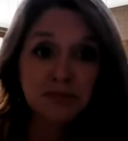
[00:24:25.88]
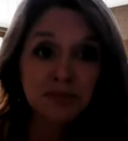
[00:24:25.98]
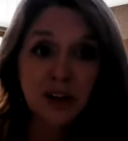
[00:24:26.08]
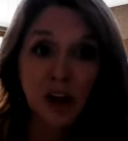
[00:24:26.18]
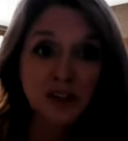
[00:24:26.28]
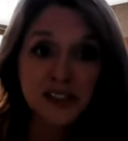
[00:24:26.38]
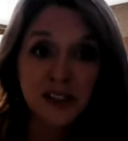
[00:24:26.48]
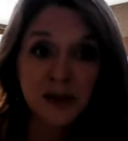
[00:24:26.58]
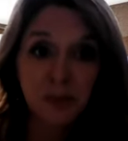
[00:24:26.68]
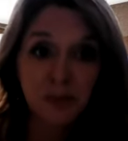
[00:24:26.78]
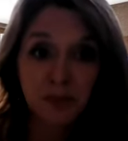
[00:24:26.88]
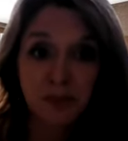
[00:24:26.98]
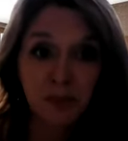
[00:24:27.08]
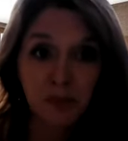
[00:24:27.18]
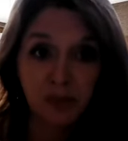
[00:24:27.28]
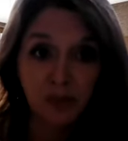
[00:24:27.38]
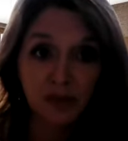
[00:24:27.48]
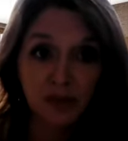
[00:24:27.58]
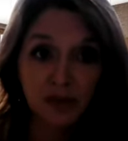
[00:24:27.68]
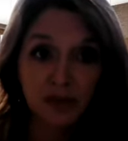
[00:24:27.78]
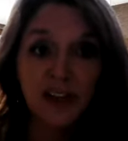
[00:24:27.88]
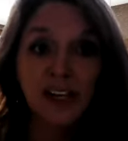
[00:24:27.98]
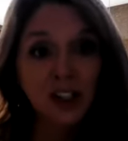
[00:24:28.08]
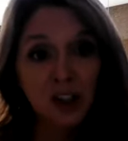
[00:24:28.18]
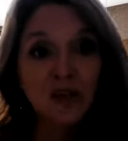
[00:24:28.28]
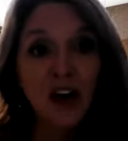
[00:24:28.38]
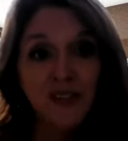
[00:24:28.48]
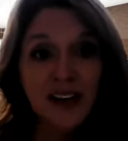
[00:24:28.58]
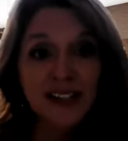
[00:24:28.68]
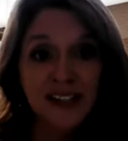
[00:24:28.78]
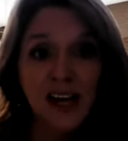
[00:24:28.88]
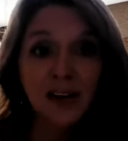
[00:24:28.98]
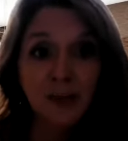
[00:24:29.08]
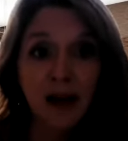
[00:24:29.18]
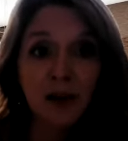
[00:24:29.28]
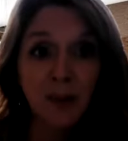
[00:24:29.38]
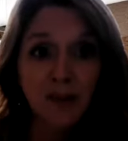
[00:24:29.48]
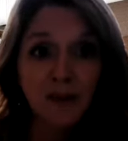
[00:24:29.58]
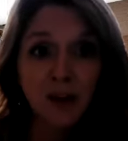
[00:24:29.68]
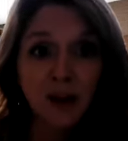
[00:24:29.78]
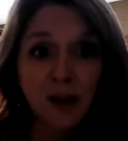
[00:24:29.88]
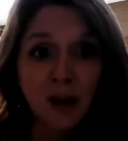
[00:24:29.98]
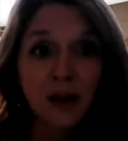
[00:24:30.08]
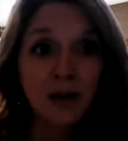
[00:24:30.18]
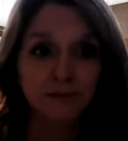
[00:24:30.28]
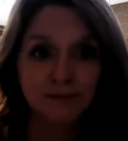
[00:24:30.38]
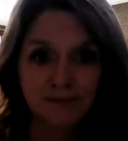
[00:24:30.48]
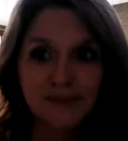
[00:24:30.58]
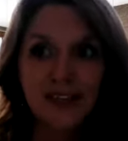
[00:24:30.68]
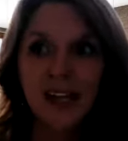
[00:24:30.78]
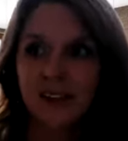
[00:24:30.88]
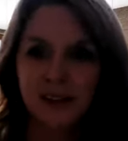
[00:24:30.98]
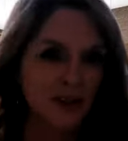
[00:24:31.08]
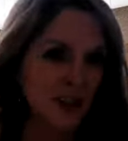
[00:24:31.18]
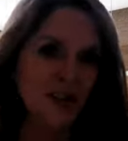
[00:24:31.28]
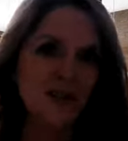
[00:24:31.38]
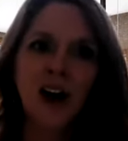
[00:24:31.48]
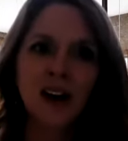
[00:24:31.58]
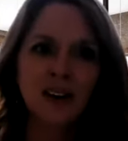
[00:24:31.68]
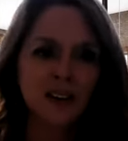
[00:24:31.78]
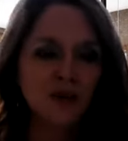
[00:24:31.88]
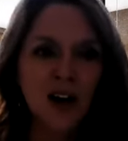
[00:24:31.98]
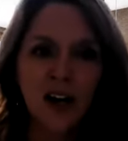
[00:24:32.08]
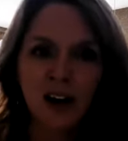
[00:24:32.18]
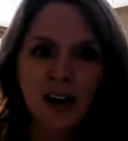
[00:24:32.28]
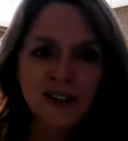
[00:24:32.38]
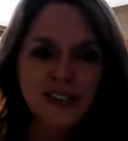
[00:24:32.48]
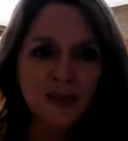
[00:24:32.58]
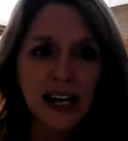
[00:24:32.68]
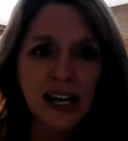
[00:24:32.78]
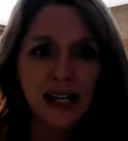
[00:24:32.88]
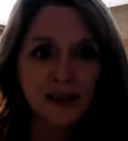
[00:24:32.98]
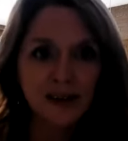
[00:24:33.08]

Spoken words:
goes to, then you've got that signed backup offer, then you've got grounds to be it.